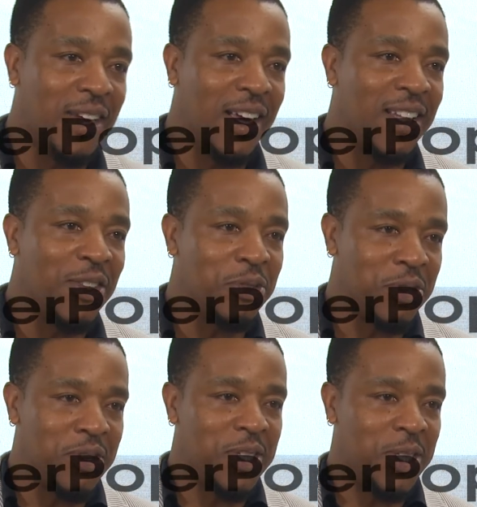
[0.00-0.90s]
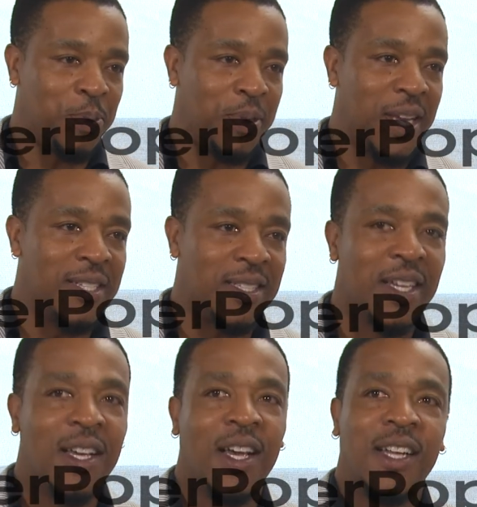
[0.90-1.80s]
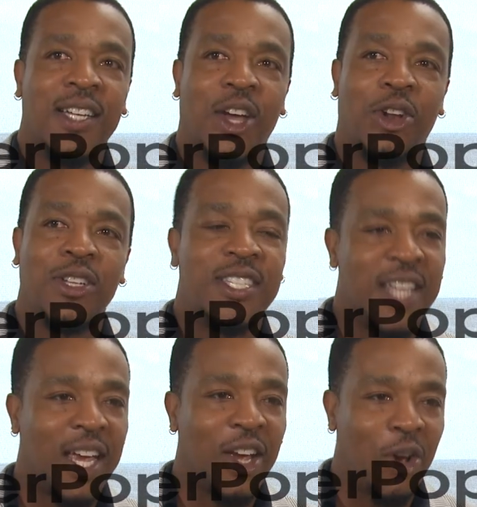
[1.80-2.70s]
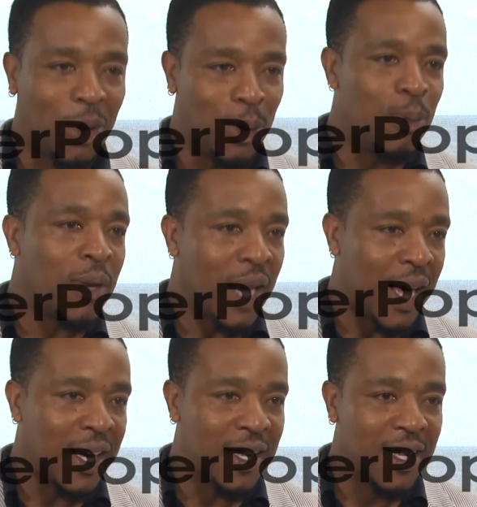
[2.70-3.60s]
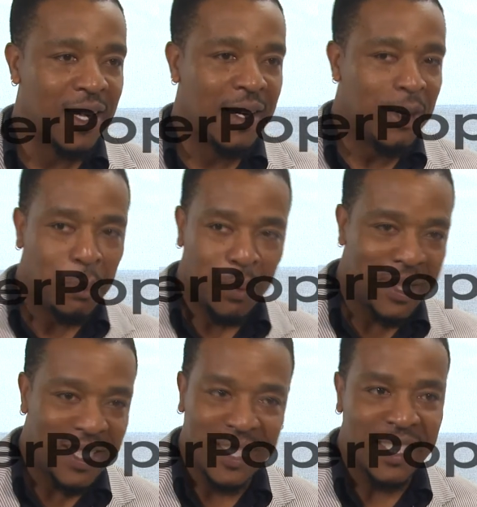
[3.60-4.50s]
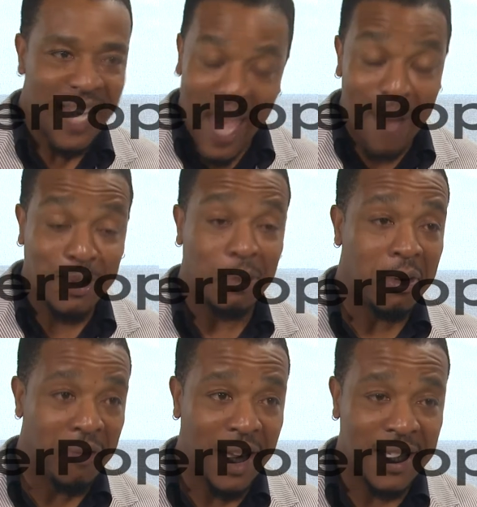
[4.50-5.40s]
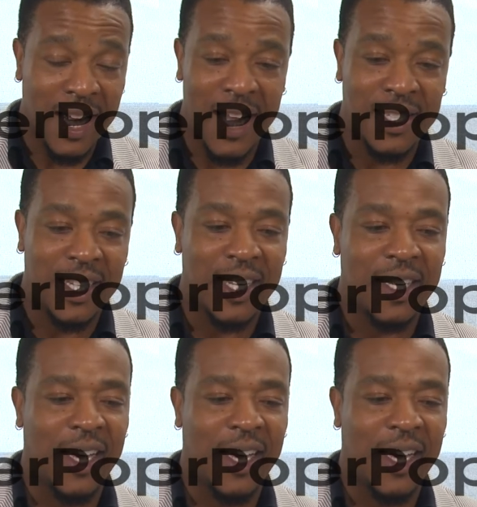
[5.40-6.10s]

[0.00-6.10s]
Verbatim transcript: And so there's this place down on 2nd called Luc Lac which is just absolutely fantastic.